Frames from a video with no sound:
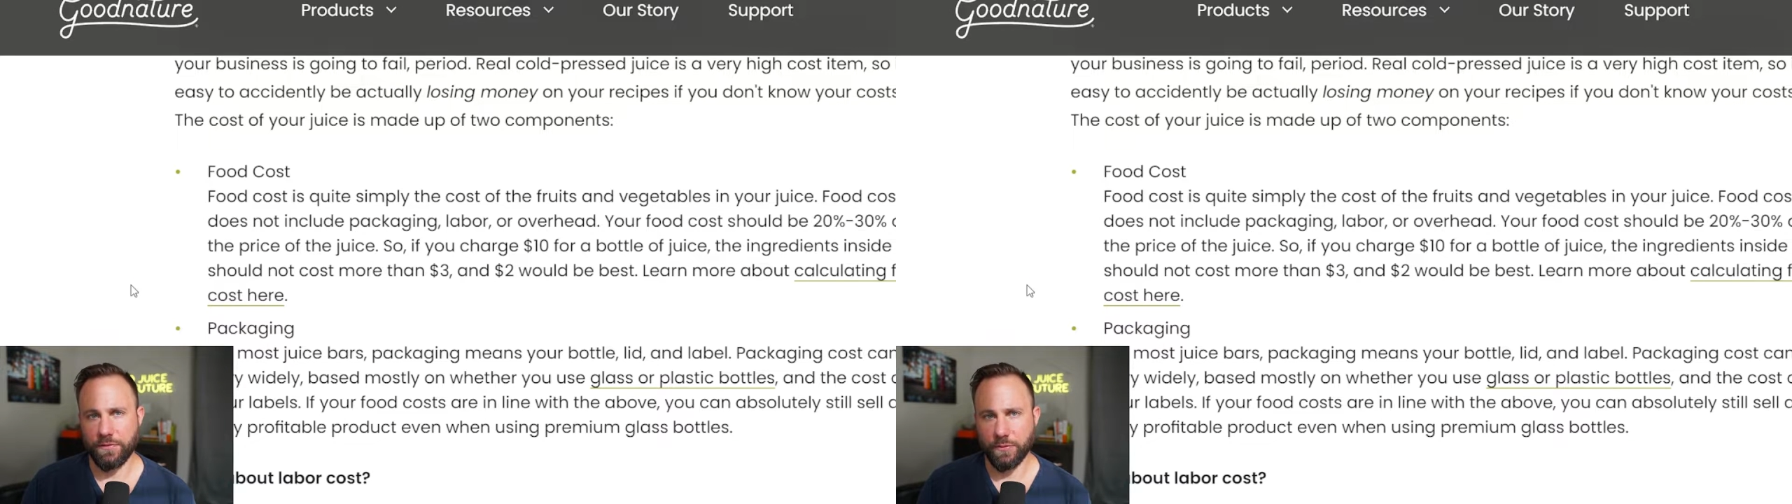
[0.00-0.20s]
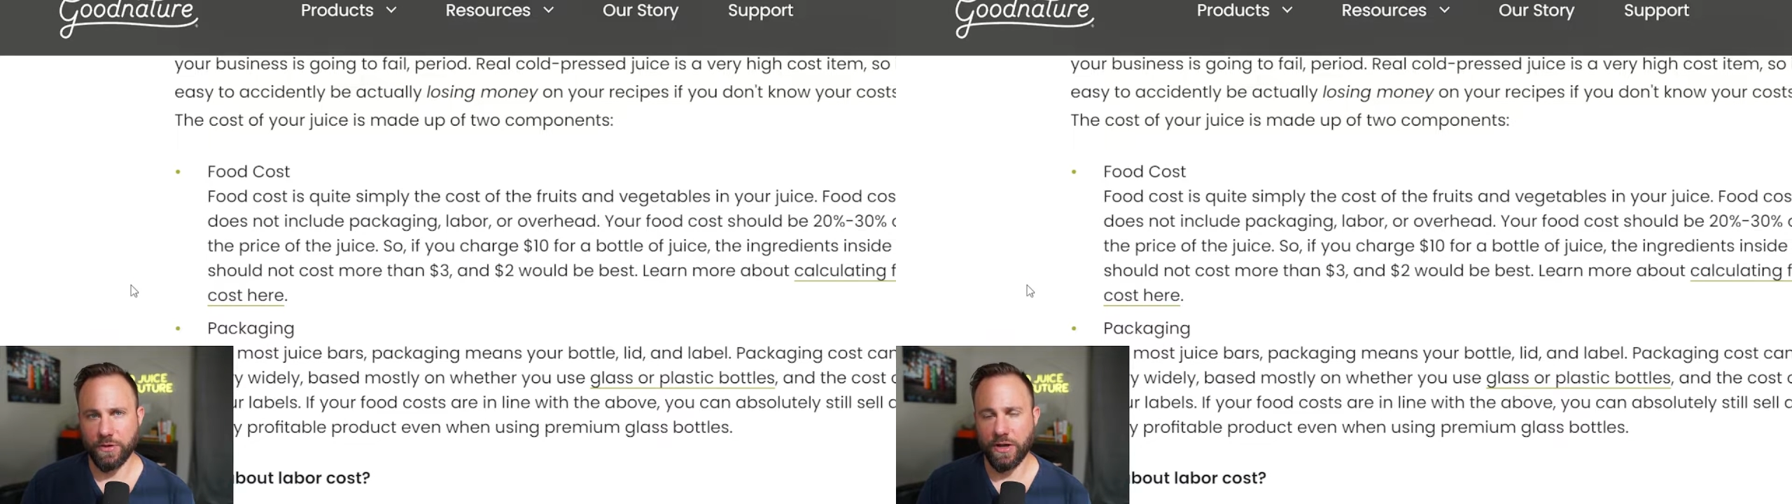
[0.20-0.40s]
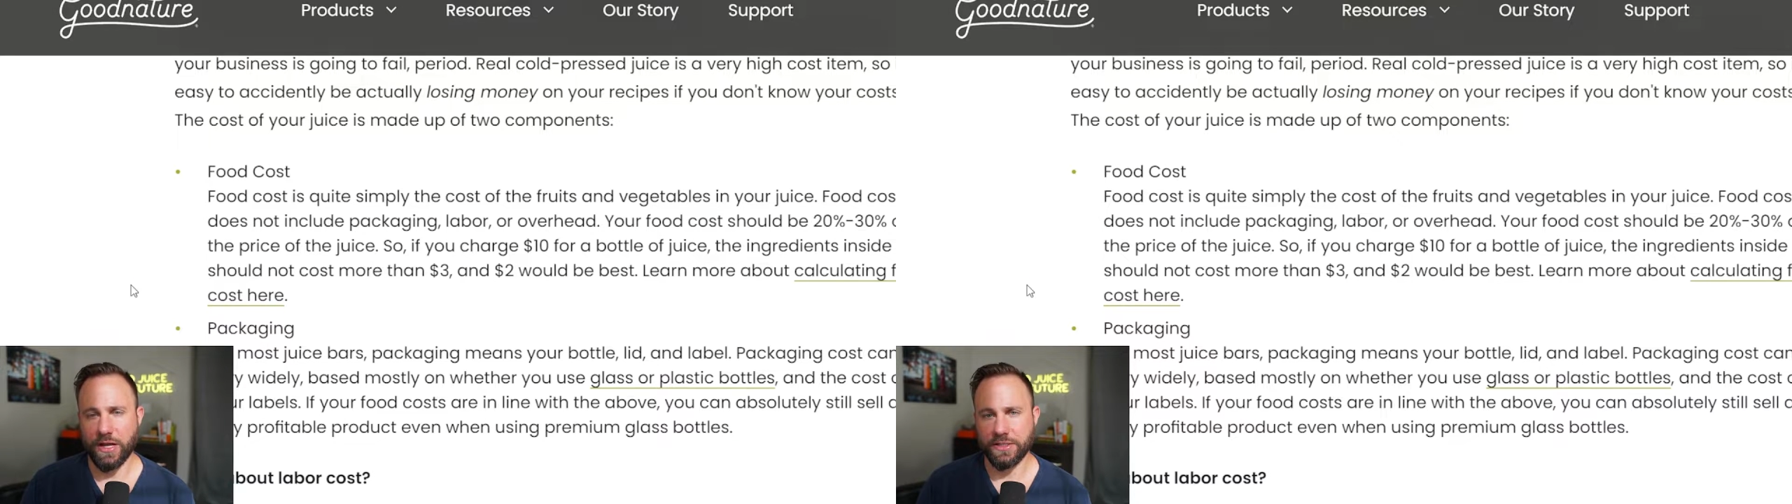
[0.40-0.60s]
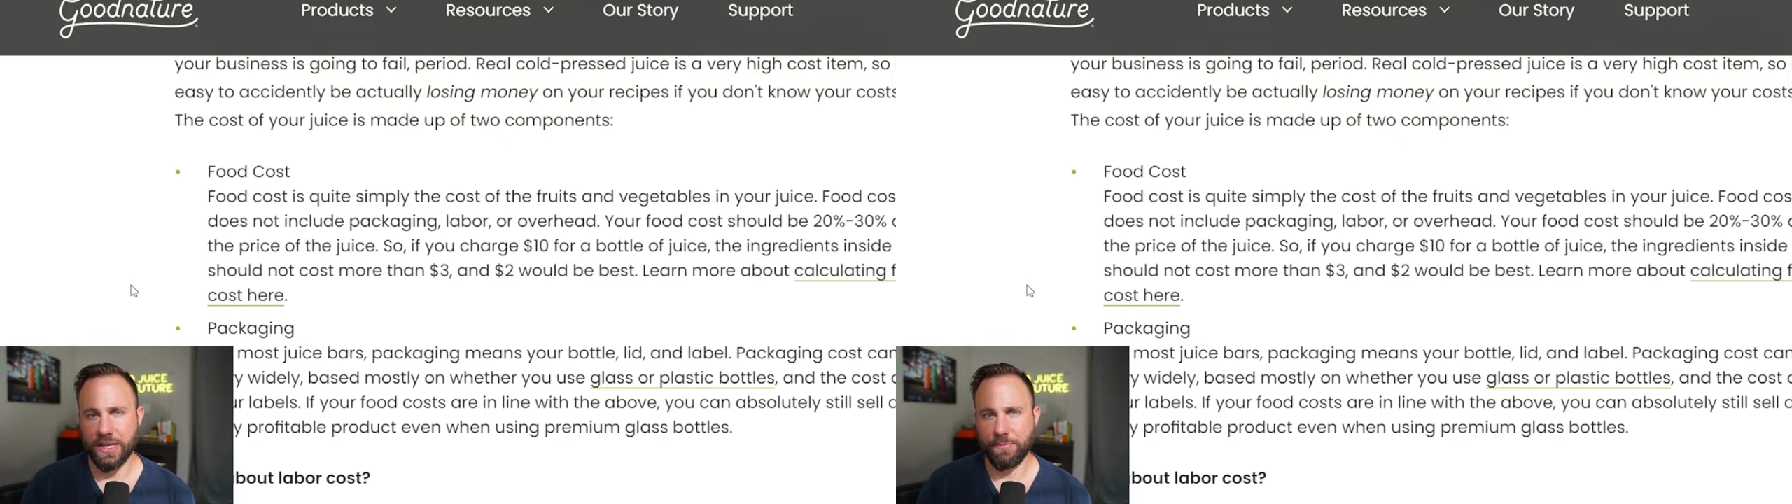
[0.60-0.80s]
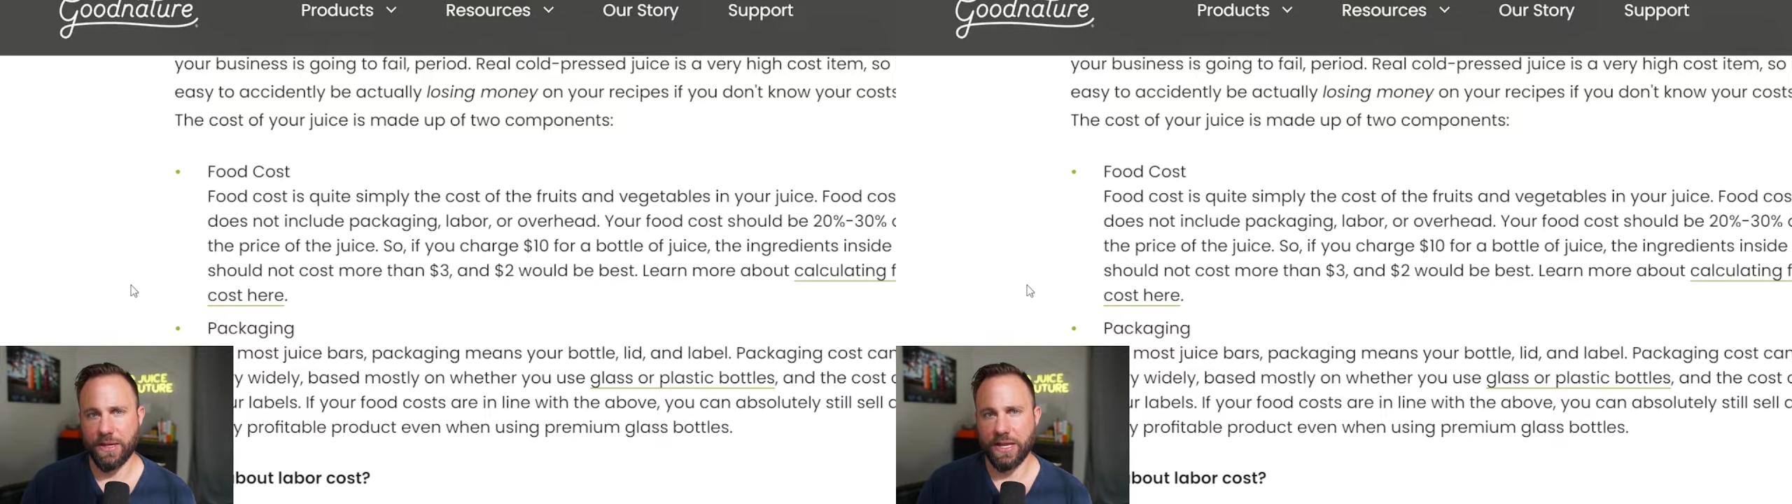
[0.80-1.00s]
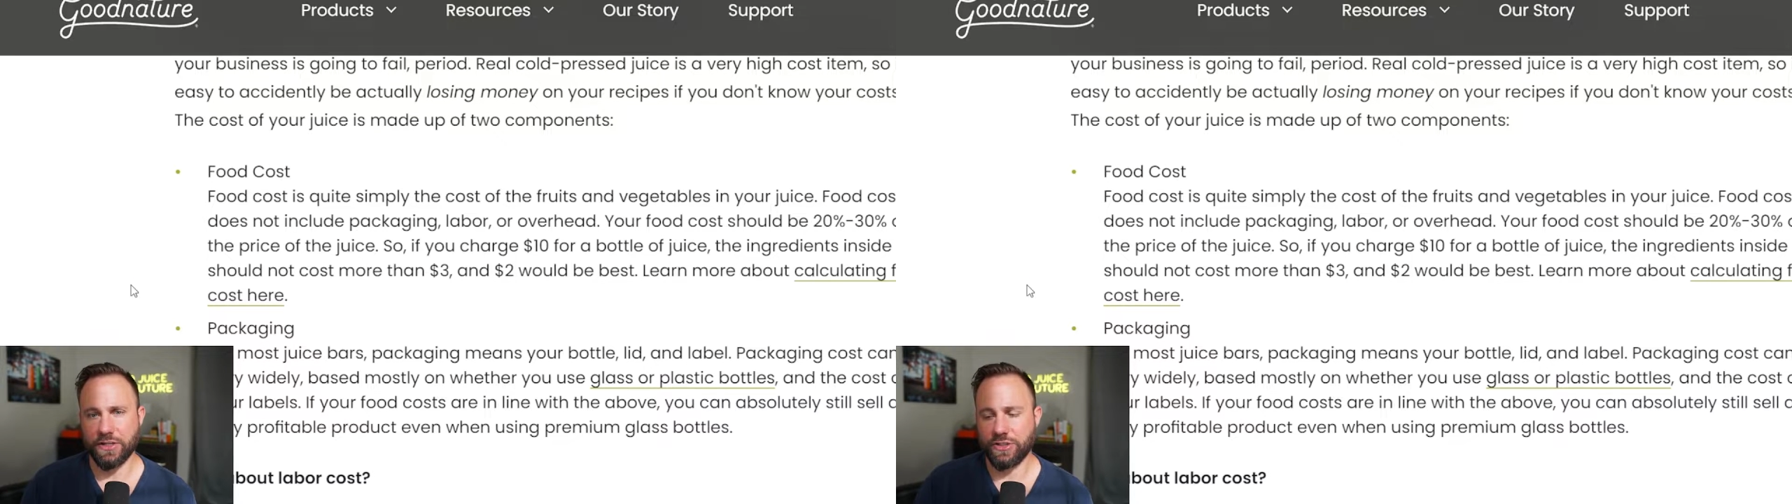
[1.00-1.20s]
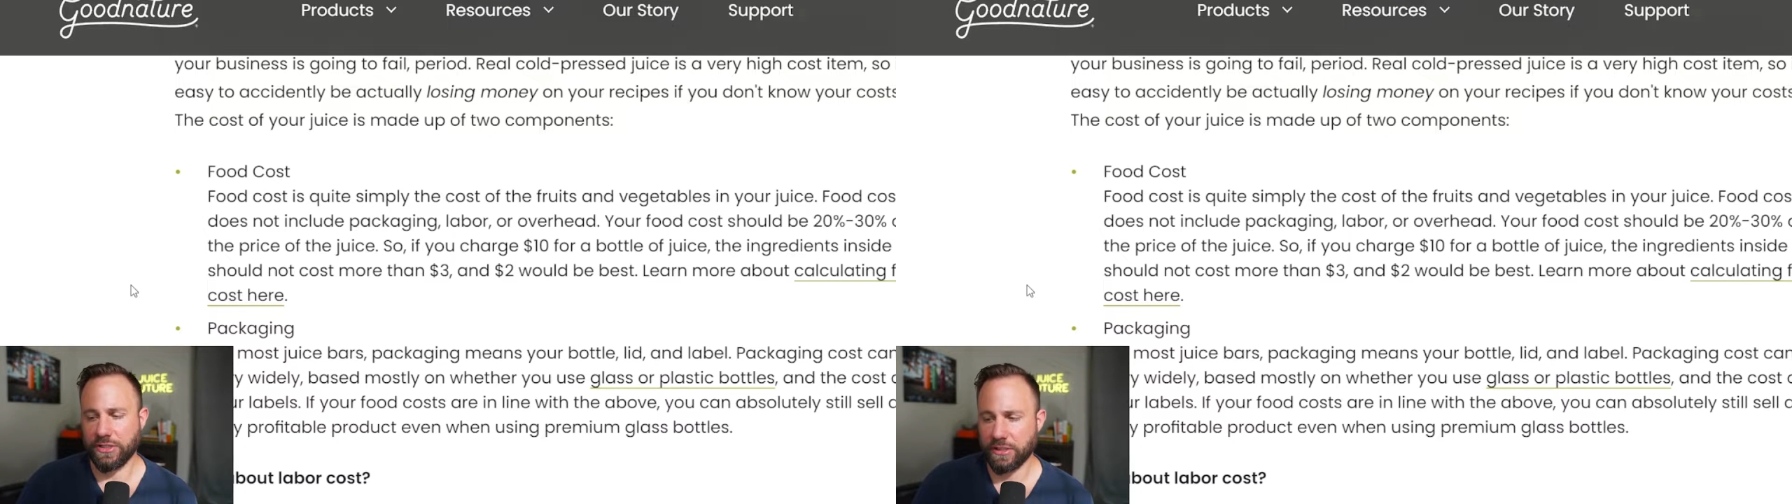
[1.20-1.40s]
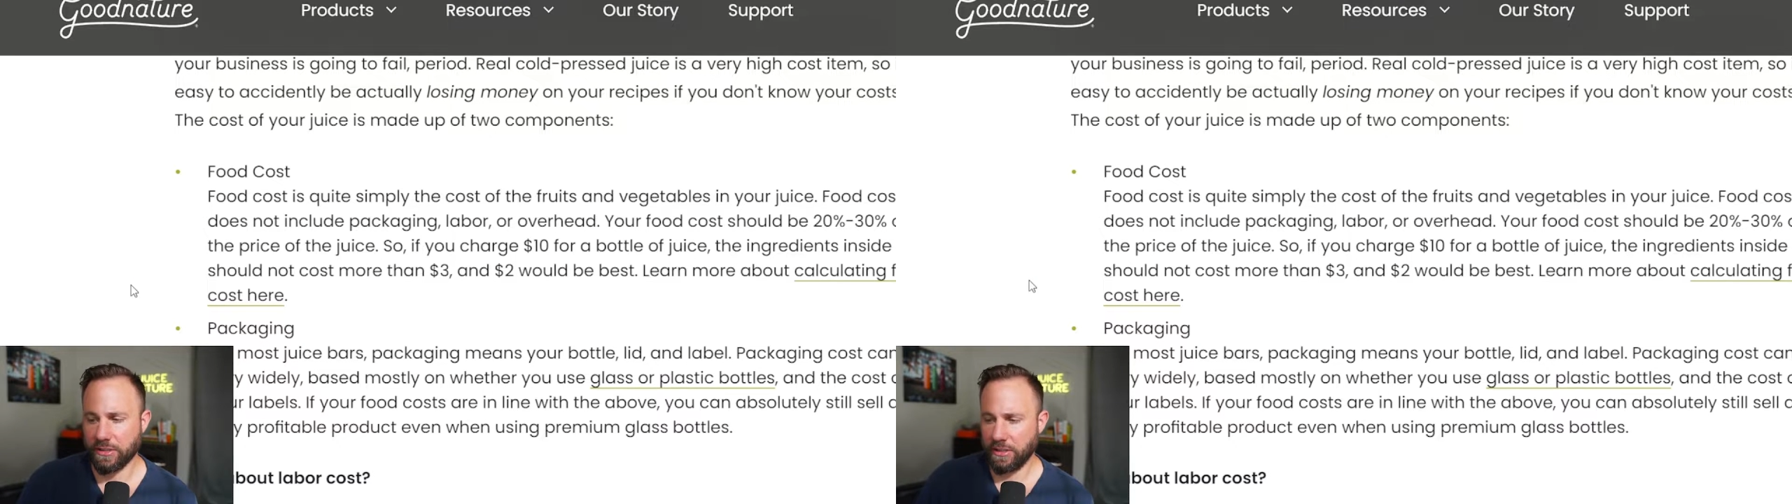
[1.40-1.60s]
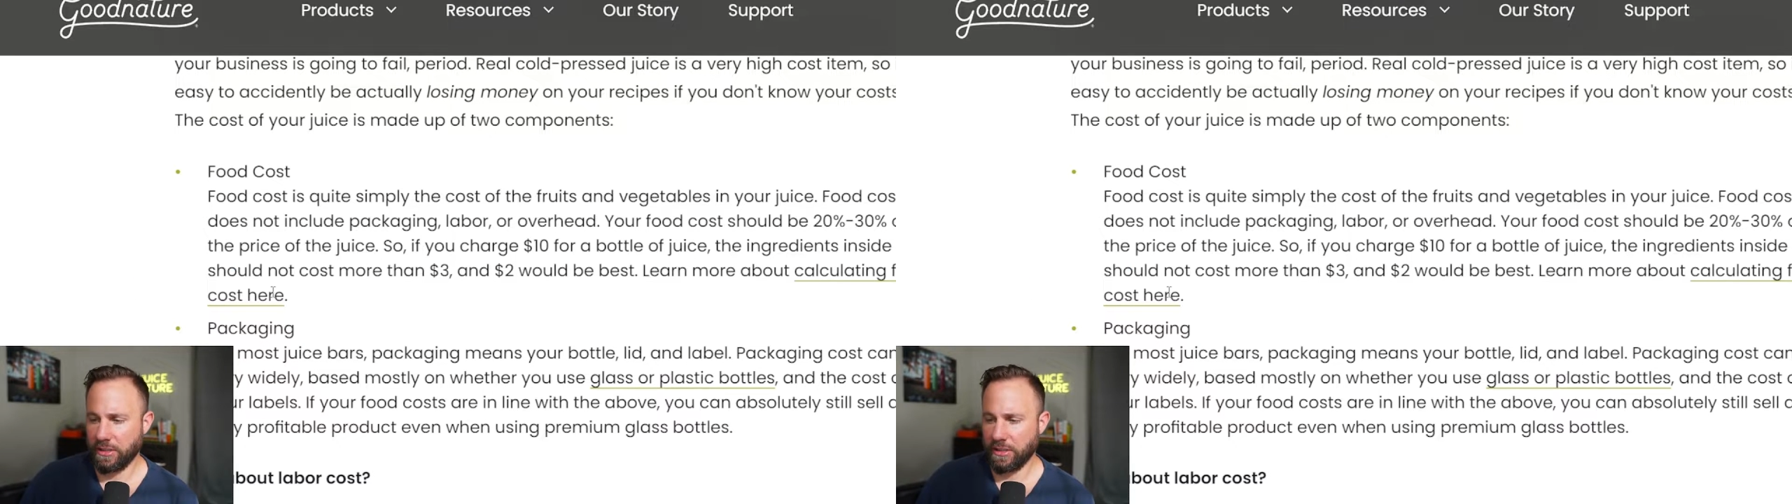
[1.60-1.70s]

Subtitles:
food costs and packaging